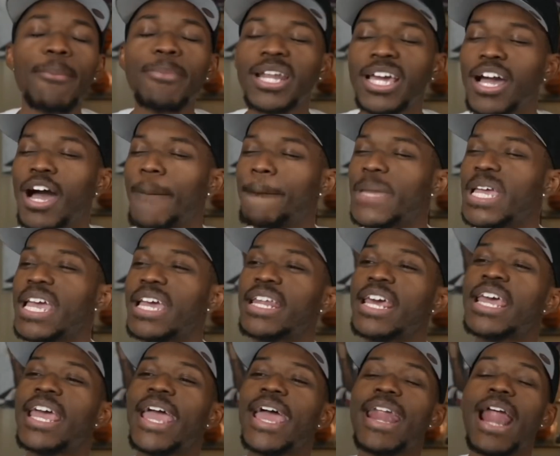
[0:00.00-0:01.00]
I'm going to come in
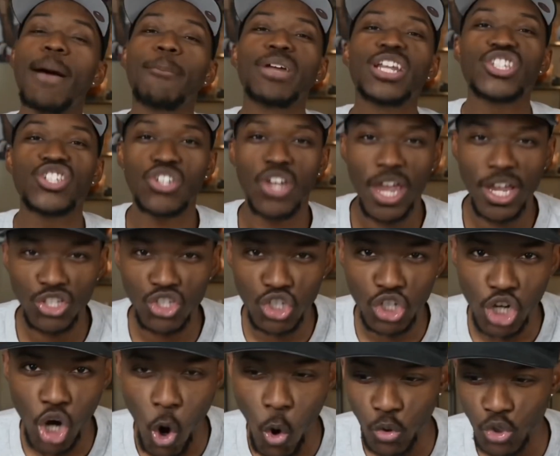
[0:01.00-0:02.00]
and I'm going to change the
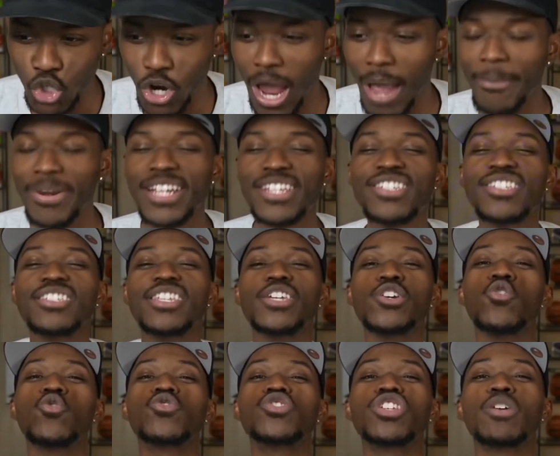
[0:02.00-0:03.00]
culture. I'm going to
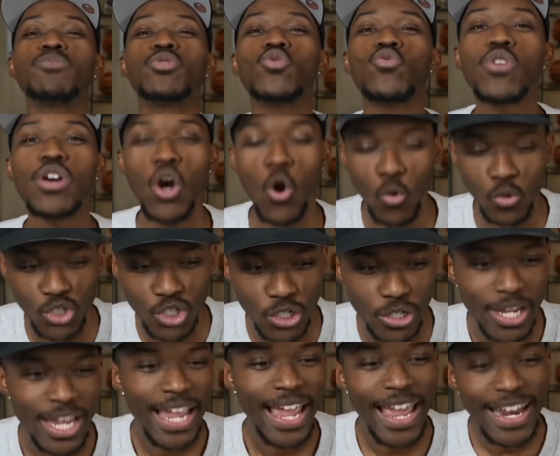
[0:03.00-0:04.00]
steal some new
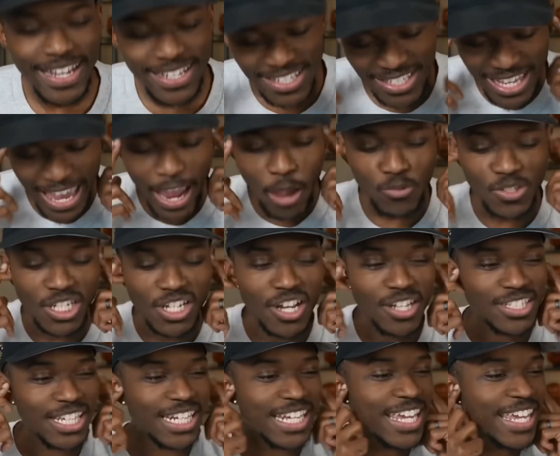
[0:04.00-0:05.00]
culture. And it sounds
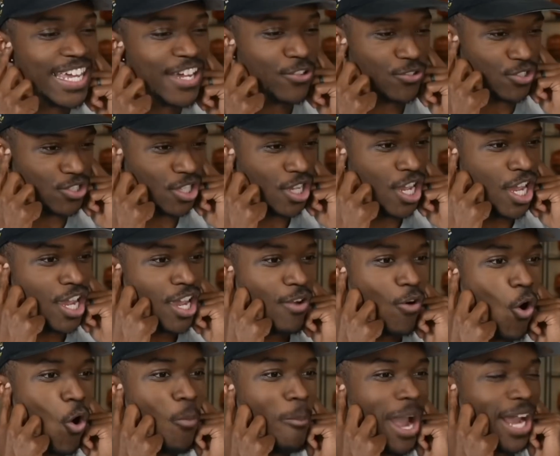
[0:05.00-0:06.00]
good to the ears.
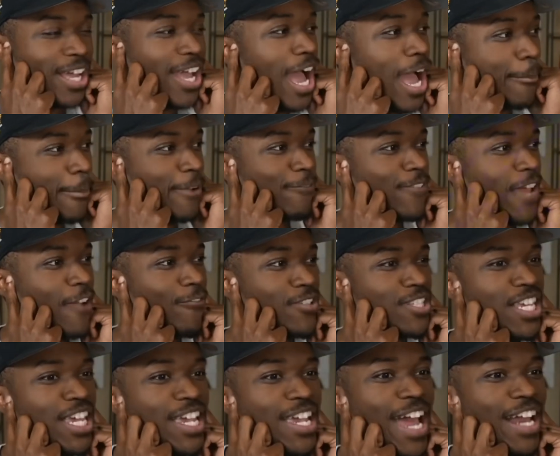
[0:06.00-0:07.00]
Oh my God, my favorite
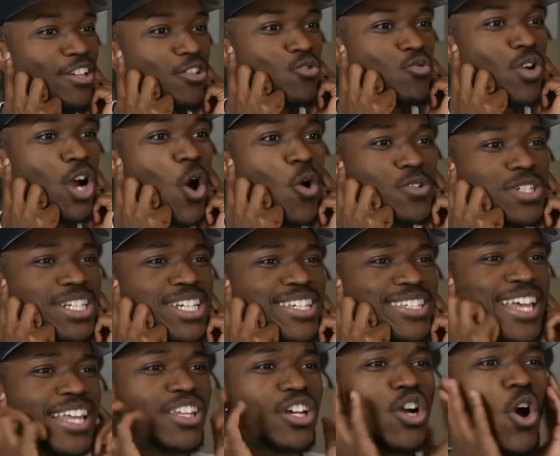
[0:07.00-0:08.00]
team got a new coach. And he
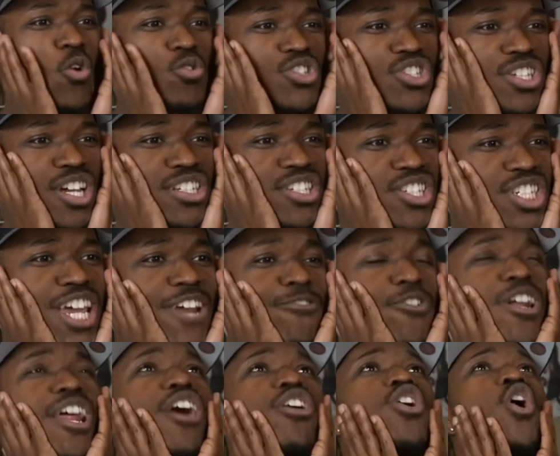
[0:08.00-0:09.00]
said the coach is going to shift.
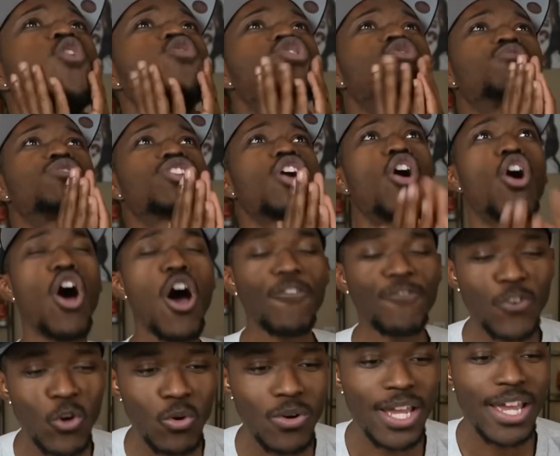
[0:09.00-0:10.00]
What, our culture was
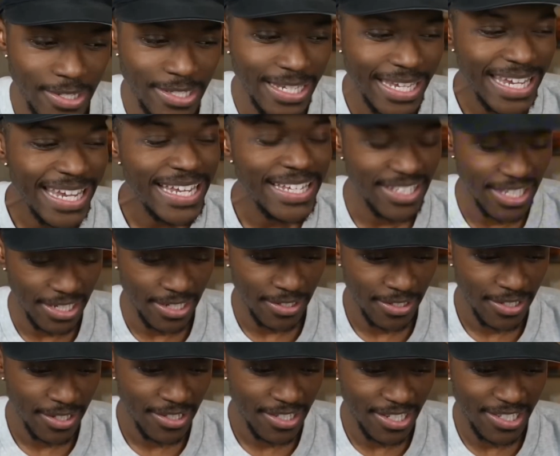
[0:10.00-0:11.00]
awful. It's easy
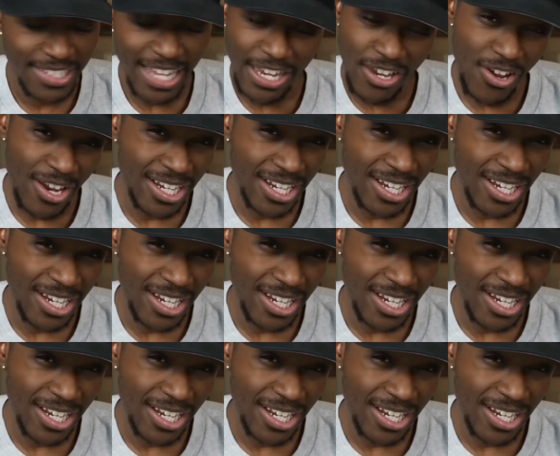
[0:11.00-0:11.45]
to say you